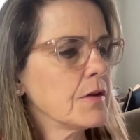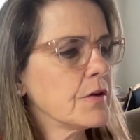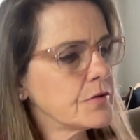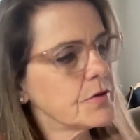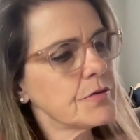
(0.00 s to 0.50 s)
the
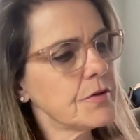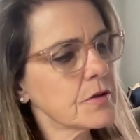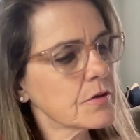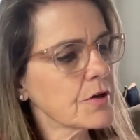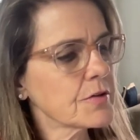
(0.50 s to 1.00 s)

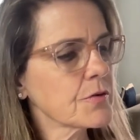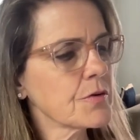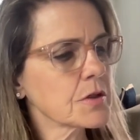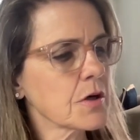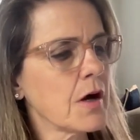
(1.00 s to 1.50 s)
associated cost of
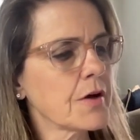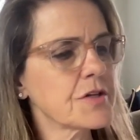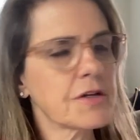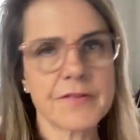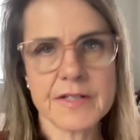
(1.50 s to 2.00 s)
going to
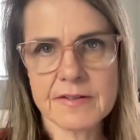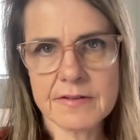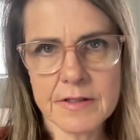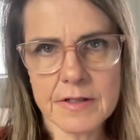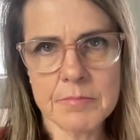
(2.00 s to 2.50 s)
college has
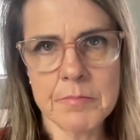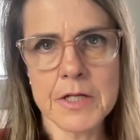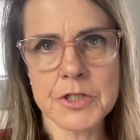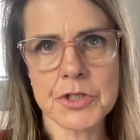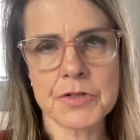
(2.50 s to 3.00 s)
exceeded
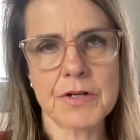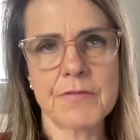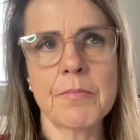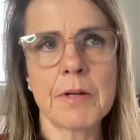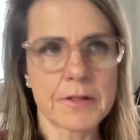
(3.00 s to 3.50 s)
measures
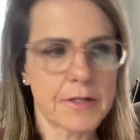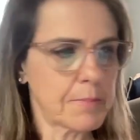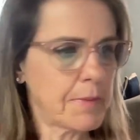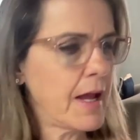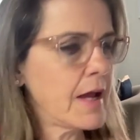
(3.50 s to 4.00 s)
of ability
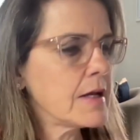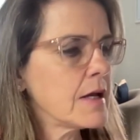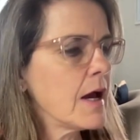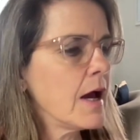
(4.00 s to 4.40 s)
to pay.